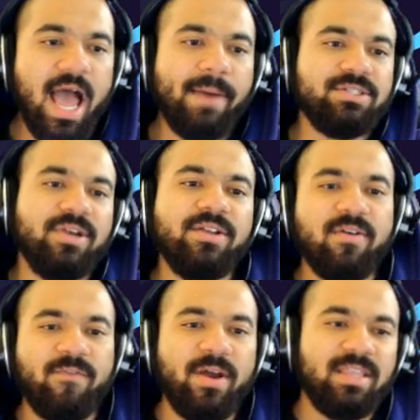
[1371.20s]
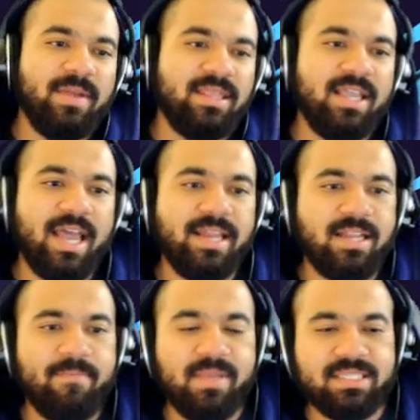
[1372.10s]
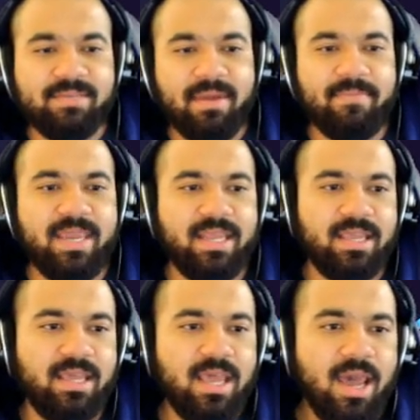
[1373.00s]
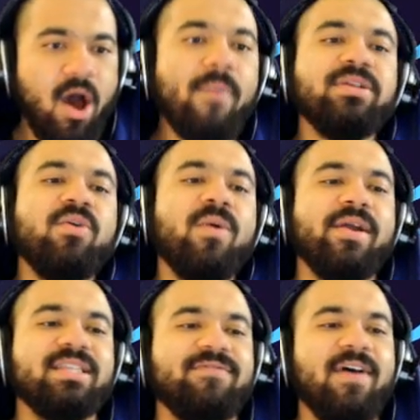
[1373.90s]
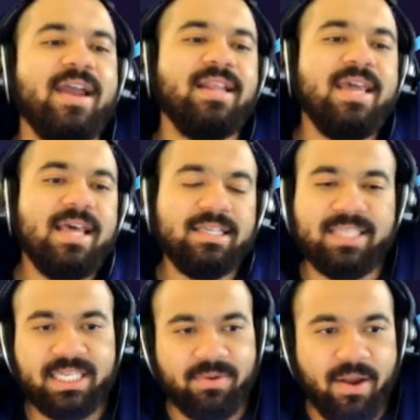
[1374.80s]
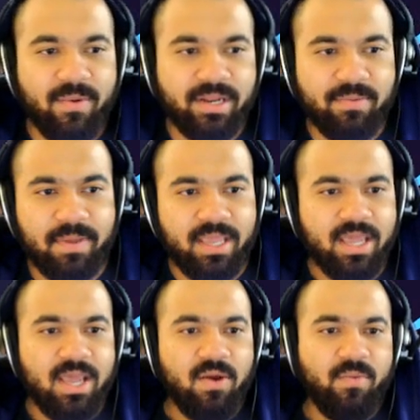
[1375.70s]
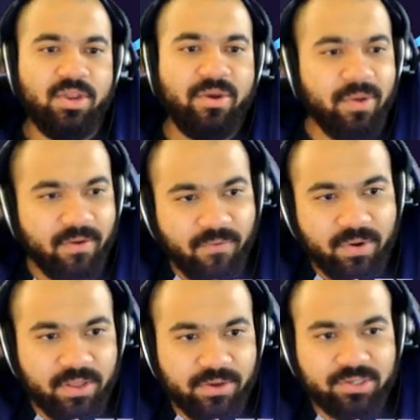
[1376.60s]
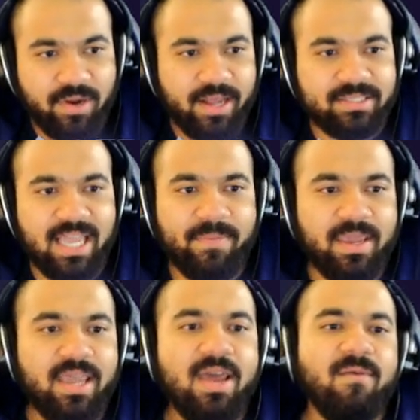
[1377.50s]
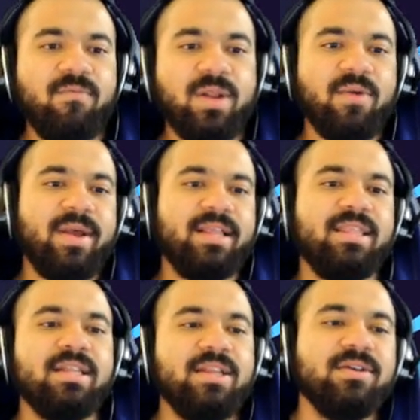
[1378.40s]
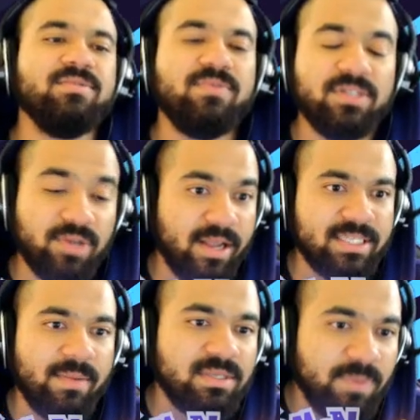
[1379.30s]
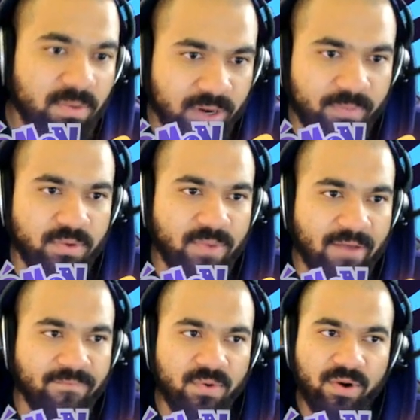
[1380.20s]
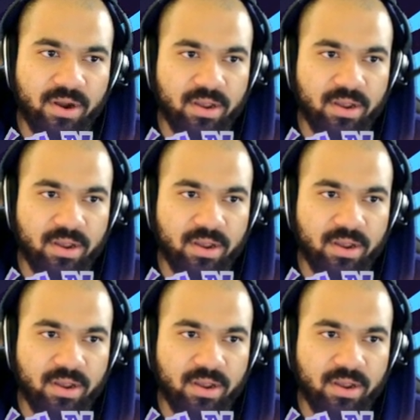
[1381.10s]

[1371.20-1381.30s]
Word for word: I was trying to avoid them and I think I ended up missing my meeting. Oh, but don't worry, it's fine. It's actually where I wanted to be. Were you going over one of your trials, Nebby? From what I read, I think the nearest trial site must be one up on Route four.